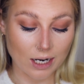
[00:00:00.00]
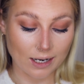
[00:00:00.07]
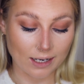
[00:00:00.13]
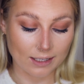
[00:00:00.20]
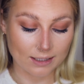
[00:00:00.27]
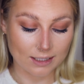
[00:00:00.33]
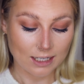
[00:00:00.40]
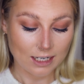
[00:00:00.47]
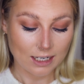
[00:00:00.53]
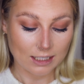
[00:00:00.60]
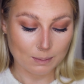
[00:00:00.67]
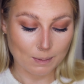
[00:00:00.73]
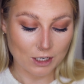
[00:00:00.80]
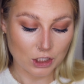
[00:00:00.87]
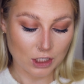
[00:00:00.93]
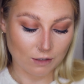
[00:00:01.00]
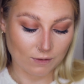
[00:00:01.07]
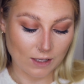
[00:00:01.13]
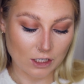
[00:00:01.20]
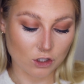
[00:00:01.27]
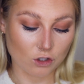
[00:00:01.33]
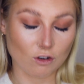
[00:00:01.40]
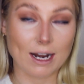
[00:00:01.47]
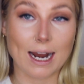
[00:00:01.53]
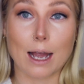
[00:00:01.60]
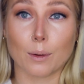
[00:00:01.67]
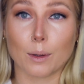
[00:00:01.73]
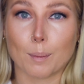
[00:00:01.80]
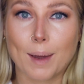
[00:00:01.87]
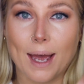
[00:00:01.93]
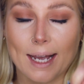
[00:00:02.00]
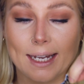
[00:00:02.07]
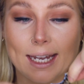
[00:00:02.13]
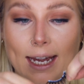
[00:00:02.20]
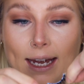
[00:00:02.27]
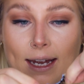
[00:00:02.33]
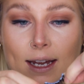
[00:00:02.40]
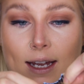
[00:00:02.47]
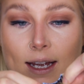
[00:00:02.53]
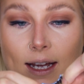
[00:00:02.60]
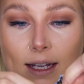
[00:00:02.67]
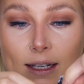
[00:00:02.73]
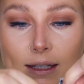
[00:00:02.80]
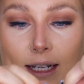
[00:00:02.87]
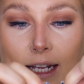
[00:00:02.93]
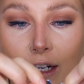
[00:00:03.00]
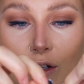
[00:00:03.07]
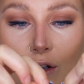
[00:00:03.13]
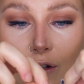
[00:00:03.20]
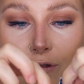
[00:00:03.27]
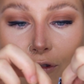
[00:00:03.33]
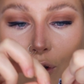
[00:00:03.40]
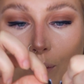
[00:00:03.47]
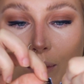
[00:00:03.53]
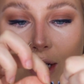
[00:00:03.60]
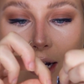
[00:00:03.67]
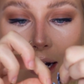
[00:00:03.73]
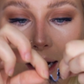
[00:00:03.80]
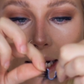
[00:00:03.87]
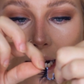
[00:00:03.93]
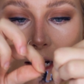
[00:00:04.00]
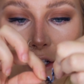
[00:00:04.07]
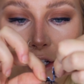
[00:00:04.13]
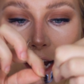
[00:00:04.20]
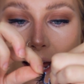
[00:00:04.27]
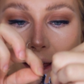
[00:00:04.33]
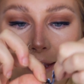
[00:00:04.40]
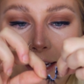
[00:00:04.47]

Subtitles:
and especially if they're straight out the packet and they're not formed to your eyelash yet.